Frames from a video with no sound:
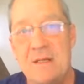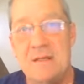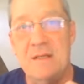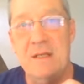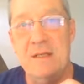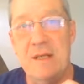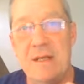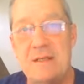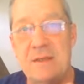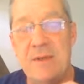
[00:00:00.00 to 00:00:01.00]
the
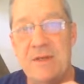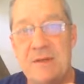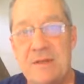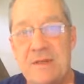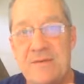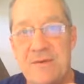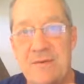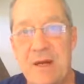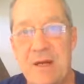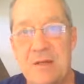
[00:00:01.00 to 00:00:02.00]
nights that we do the different
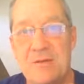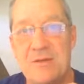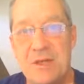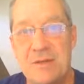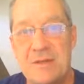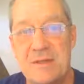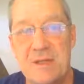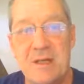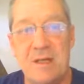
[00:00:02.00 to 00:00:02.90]
radio shows.